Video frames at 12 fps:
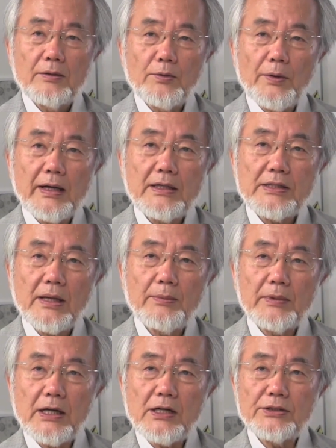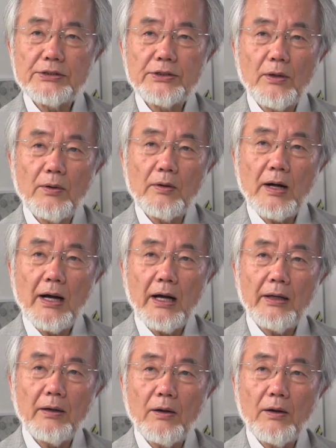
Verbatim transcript: 27 years ago, I